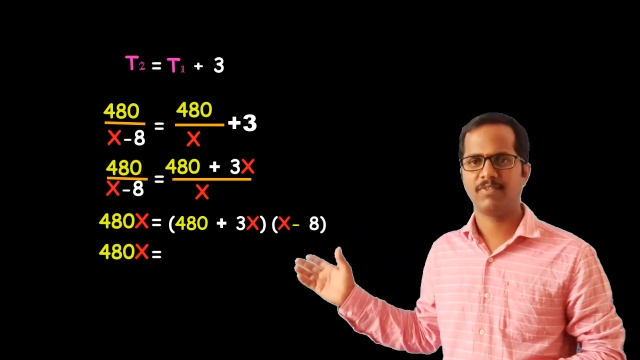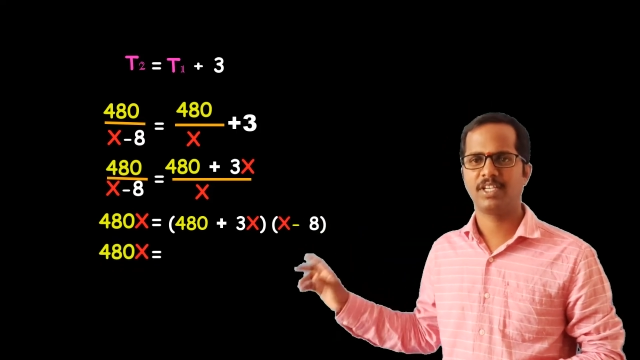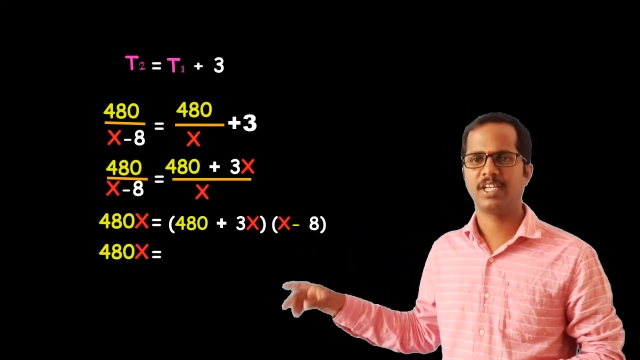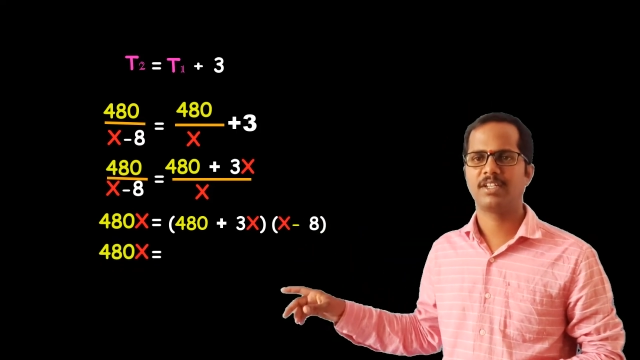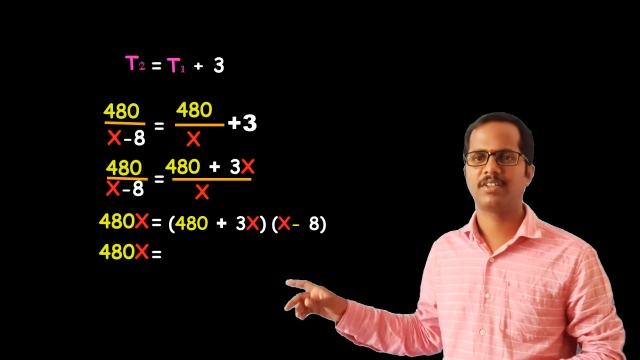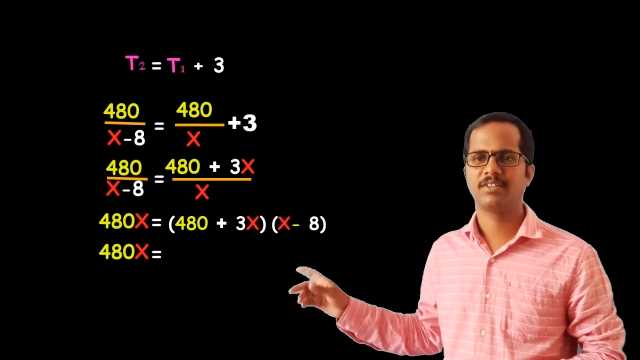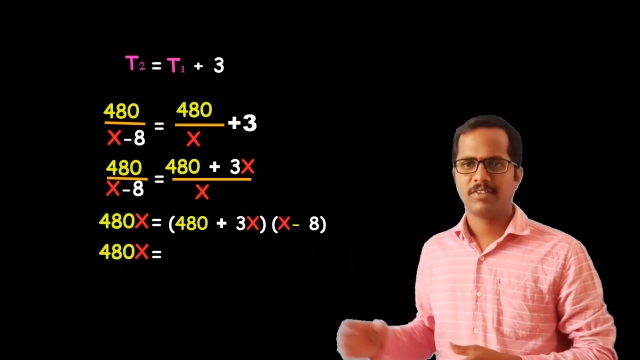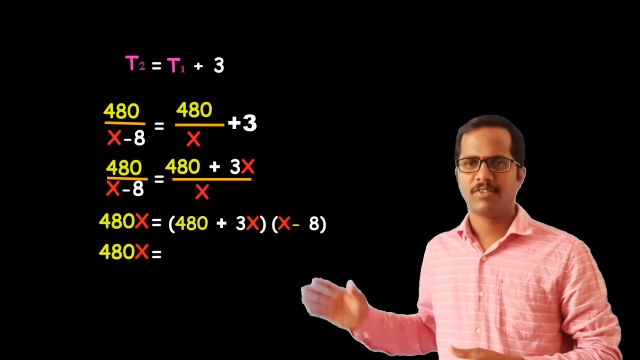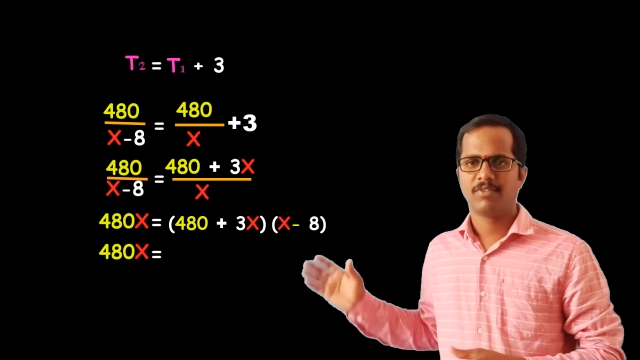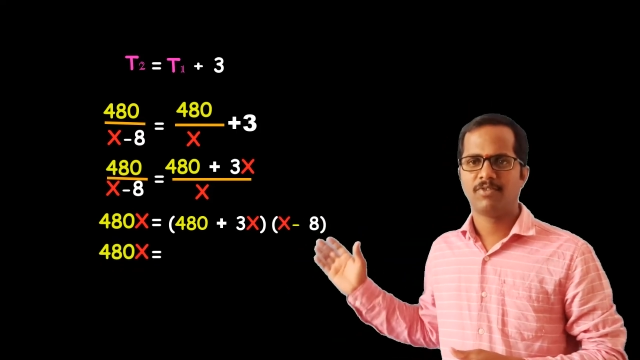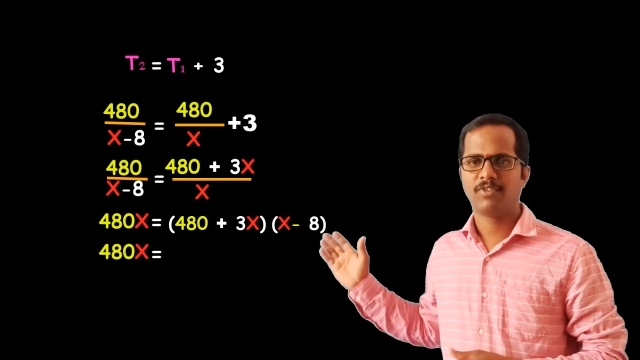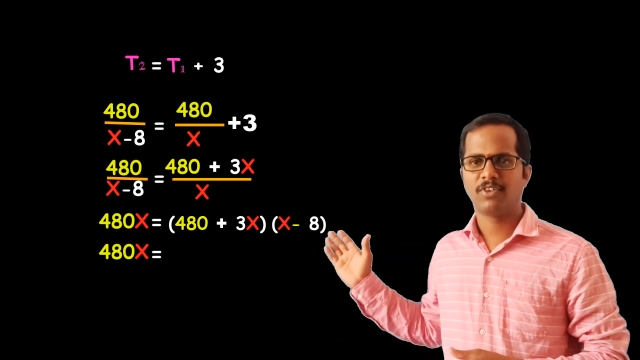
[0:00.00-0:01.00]
we get
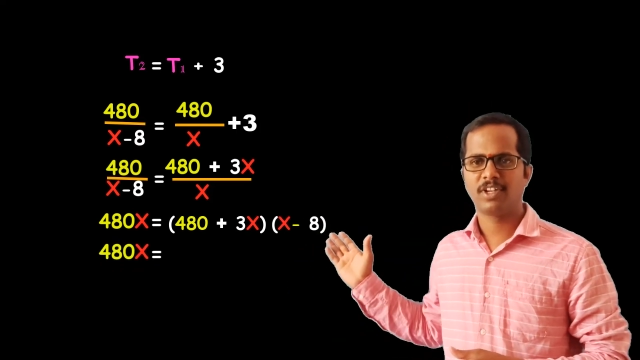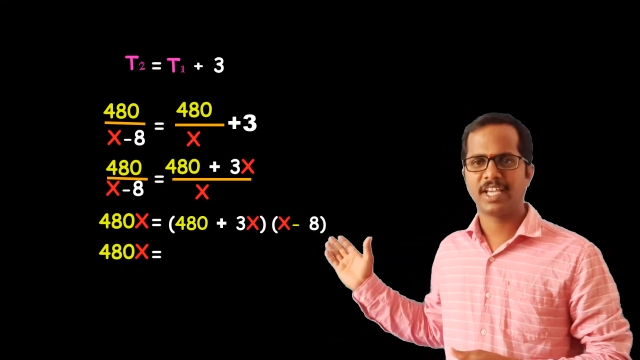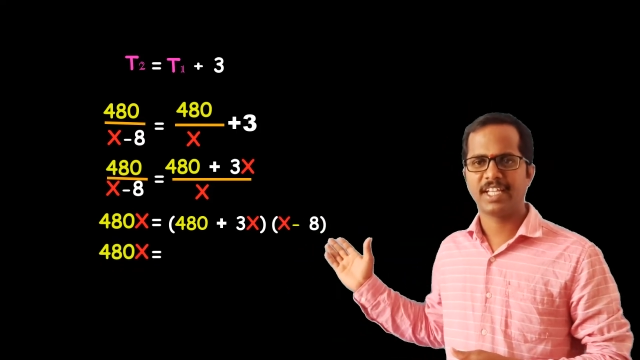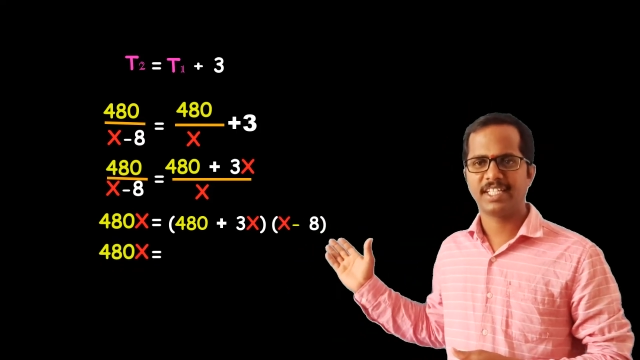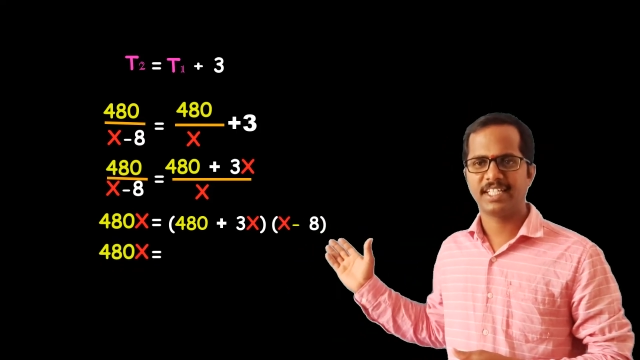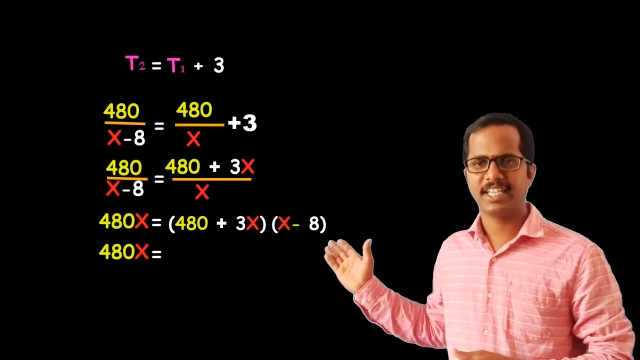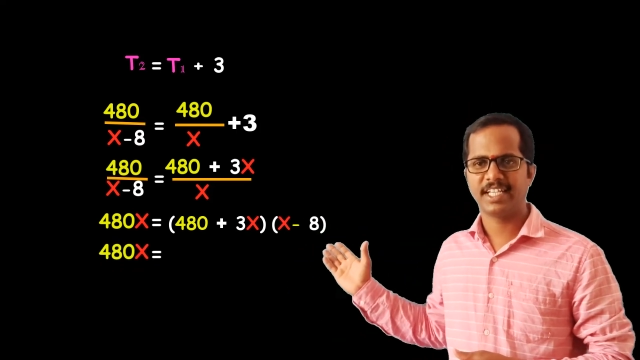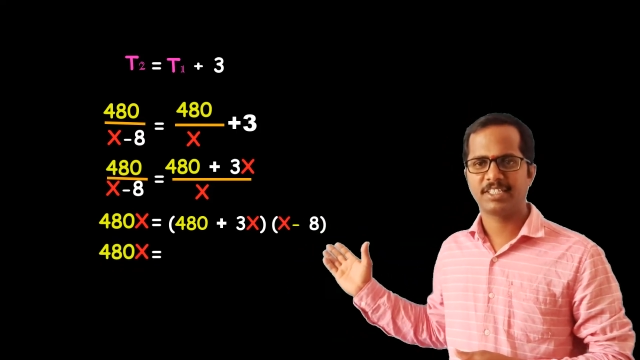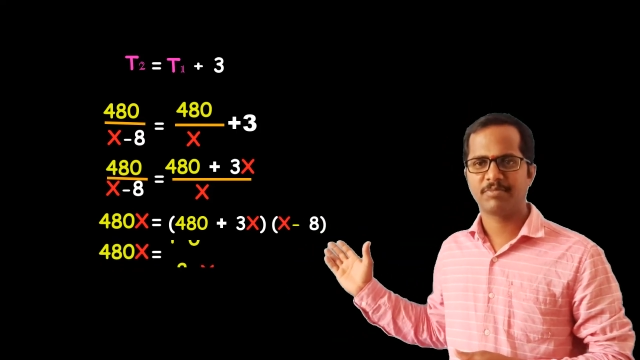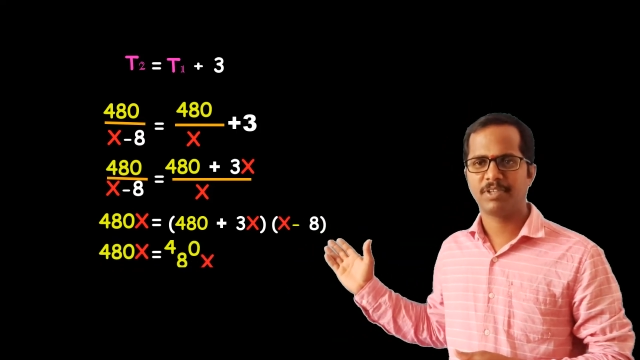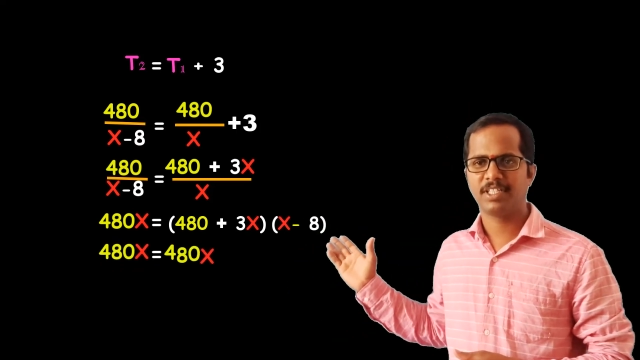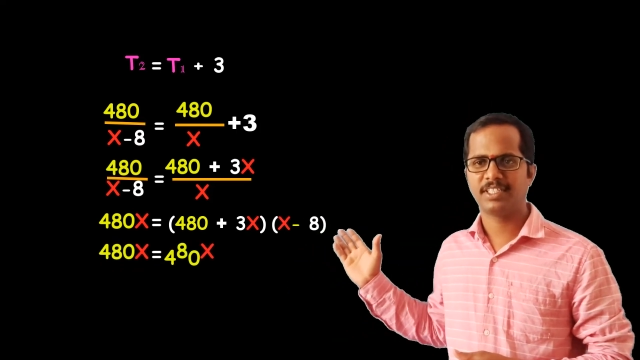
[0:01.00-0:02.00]

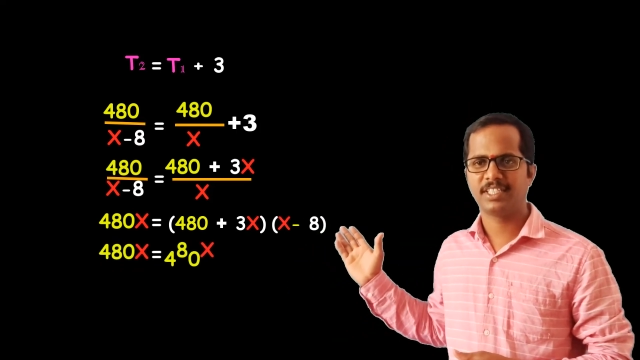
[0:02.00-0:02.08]
480x plus